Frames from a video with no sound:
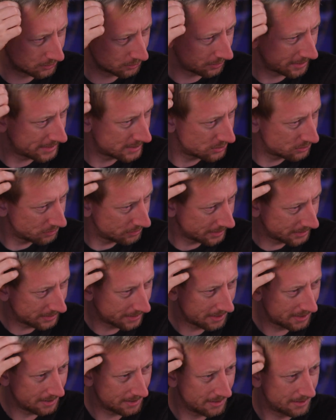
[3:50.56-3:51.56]
gray
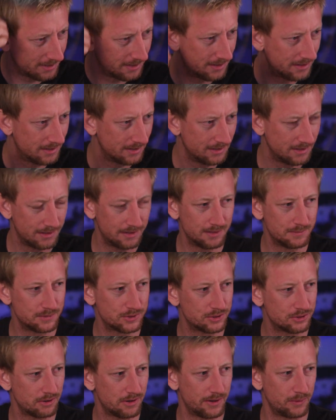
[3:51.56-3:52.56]
streak yet? I'm
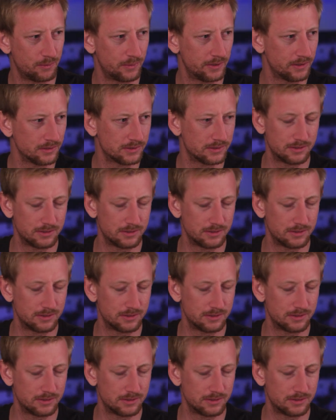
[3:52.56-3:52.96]
sure I will